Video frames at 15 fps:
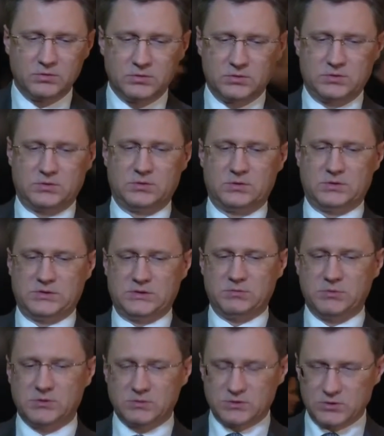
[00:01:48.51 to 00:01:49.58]
order to
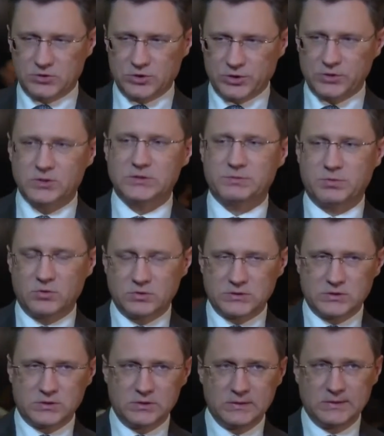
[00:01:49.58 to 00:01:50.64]
safely go through
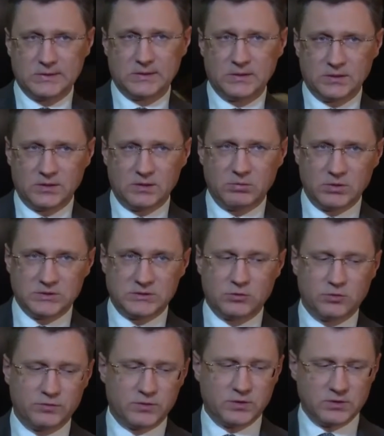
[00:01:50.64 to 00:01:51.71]
the seasonal demand
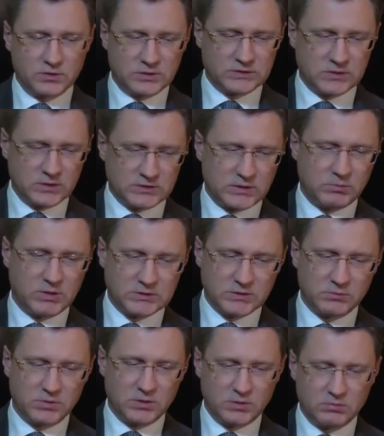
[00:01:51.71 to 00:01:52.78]
trough in the
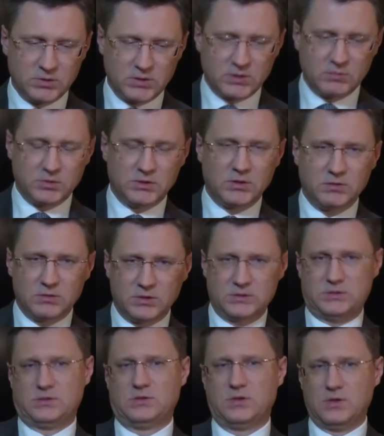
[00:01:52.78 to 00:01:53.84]
first quarter
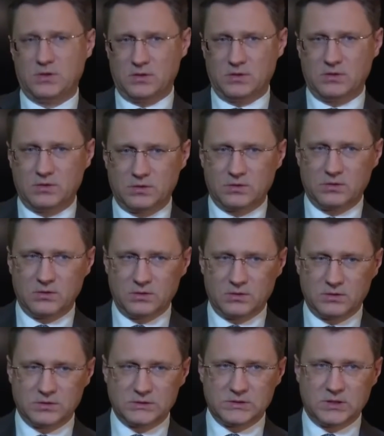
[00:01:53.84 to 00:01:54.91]
2020,
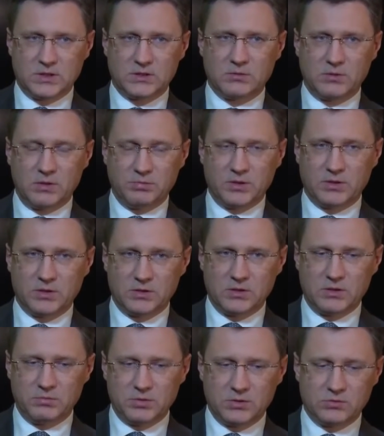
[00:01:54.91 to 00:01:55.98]
it could be
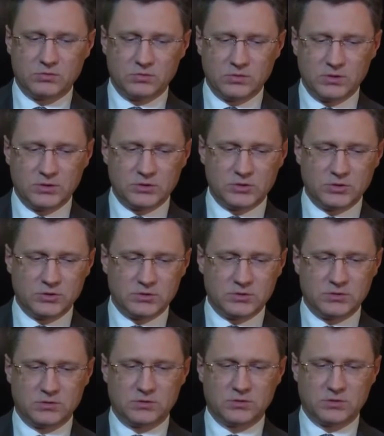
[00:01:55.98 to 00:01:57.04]
recommended that
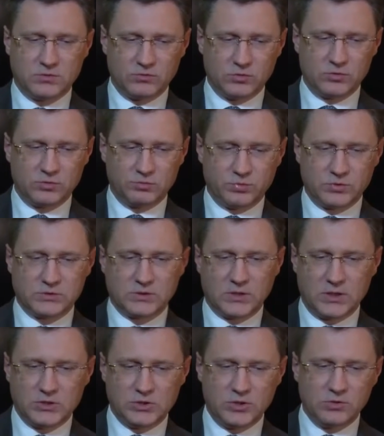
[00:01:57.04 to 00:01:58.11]
countries additionally cut
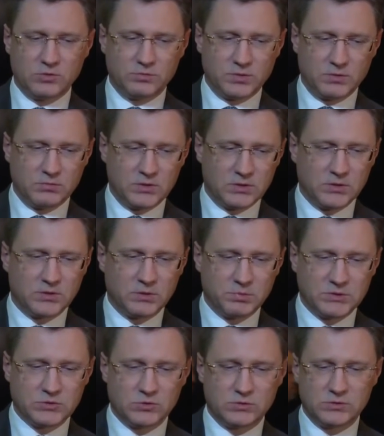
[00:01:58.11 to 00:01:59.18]
up to
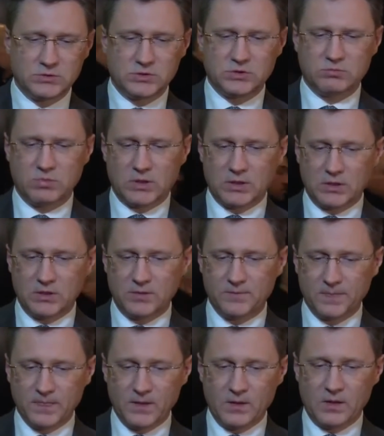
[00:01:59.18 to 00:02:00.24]
500,000 barrels per
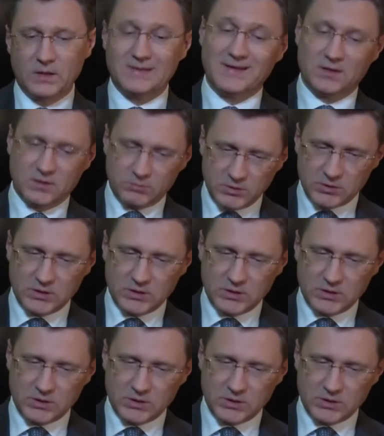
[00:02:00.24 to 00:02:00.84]
day of